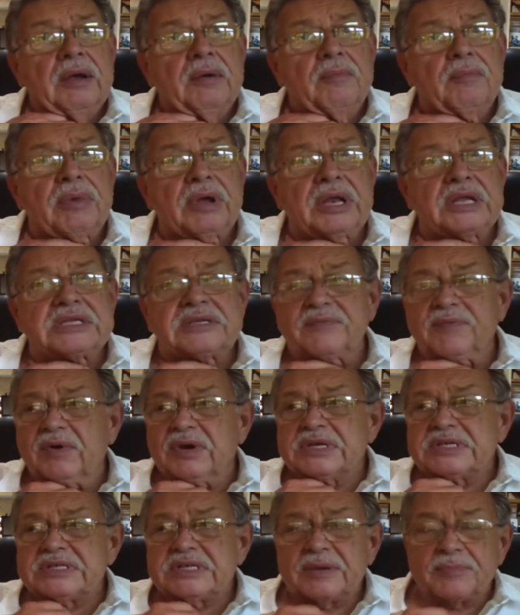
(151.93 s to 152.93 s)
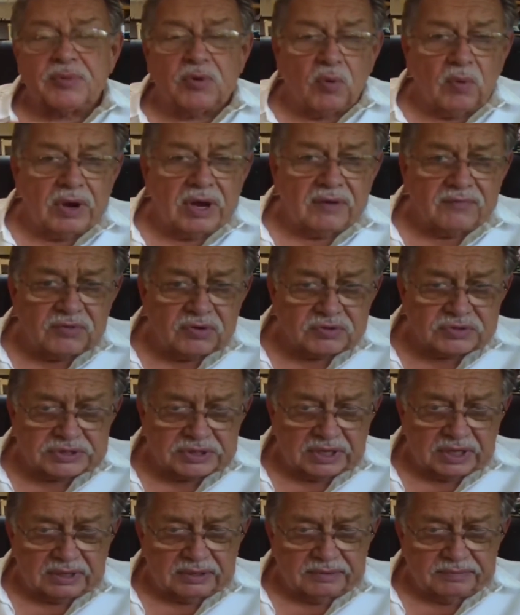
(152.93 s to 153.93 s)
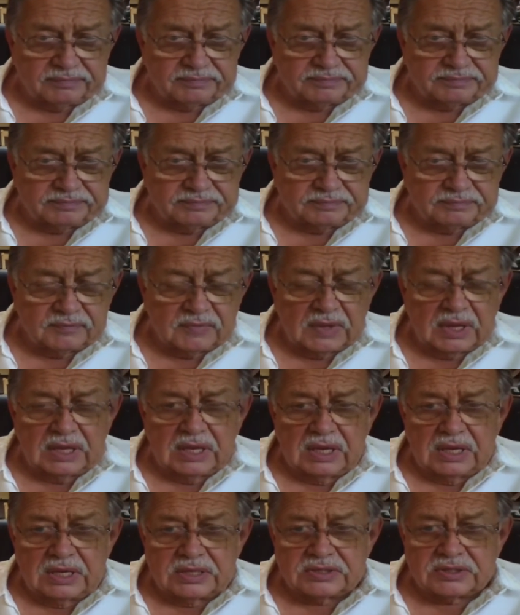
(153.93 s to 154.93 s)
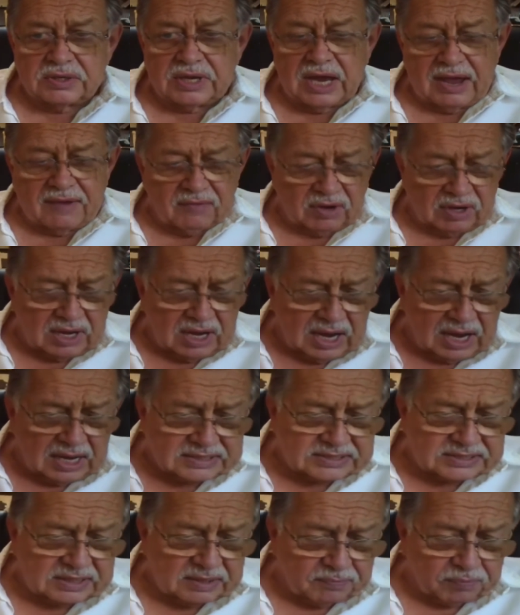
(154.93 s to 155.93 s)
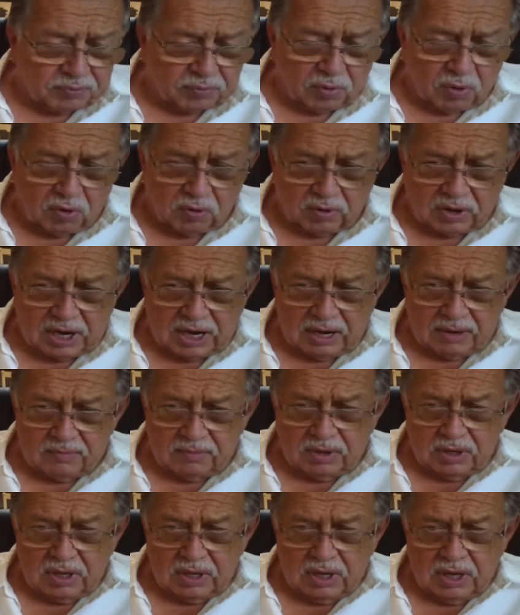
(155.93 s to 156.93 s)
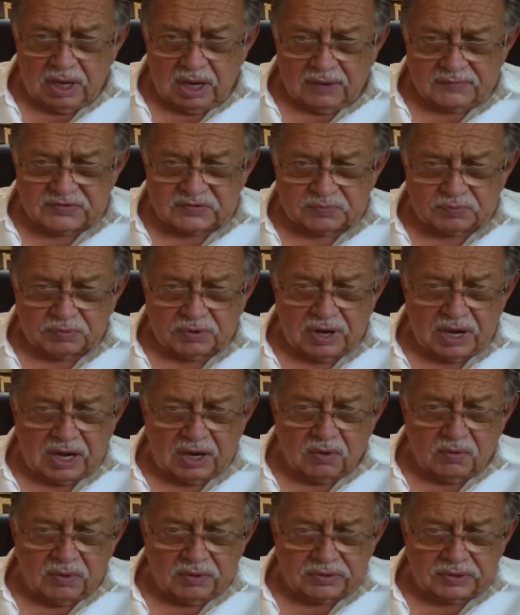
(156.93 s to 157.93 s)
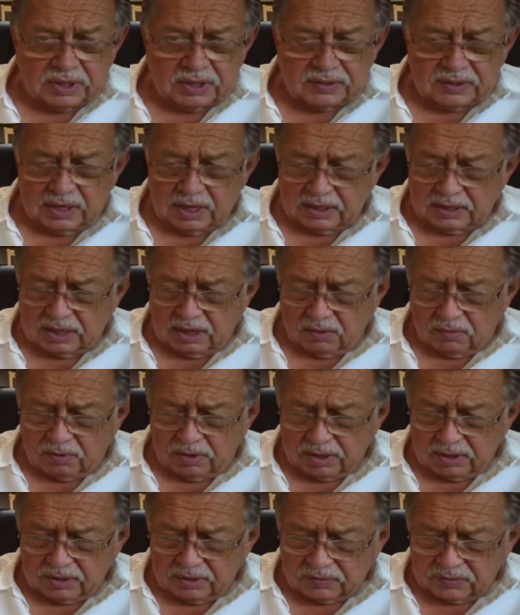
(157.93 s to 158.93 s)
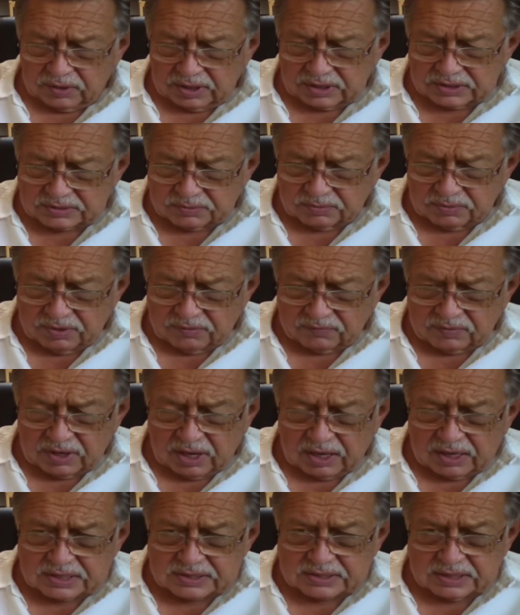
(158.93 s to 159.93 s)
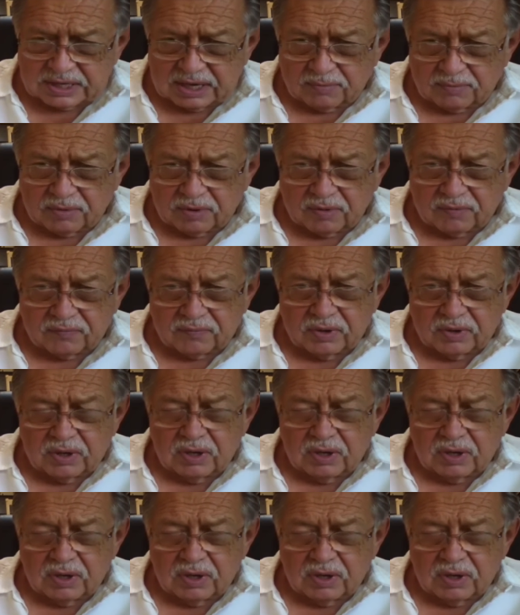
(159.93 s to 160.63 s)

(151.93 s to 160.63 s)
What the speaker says: But it's a very simple way of using it. So you have a constant program of spraying with the thing. Now, one of the things that we've got is a number of